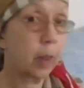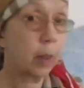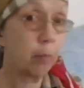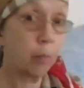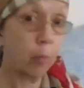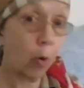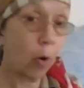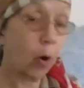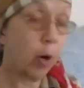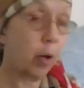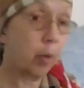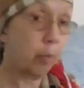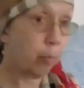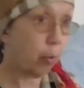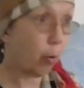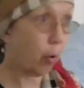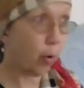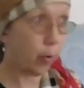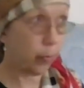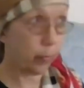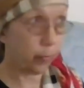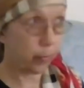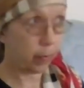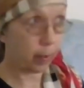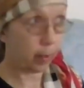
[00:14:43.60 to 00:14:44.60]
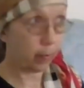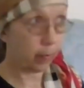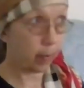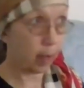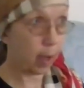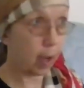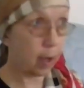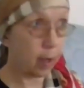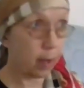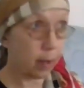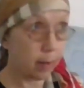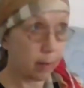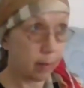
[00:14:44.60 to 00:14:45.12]
More important than
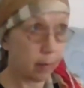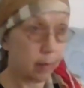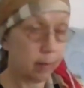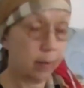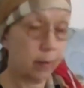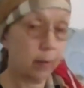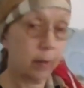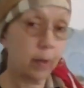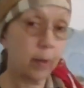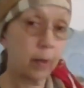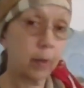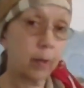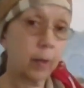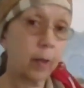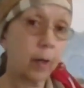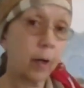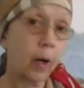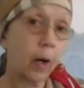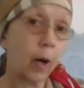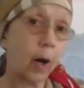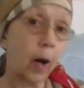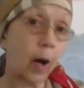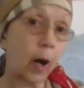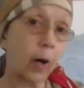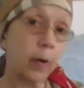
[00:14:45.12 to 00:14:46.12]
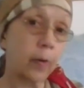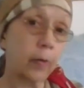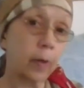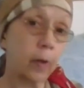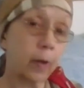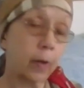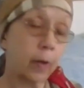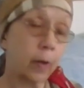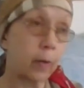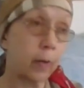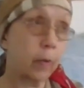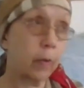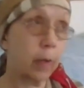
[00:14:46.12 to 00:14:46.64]
that are
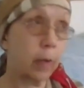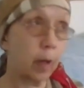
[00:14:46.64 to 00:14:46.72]
the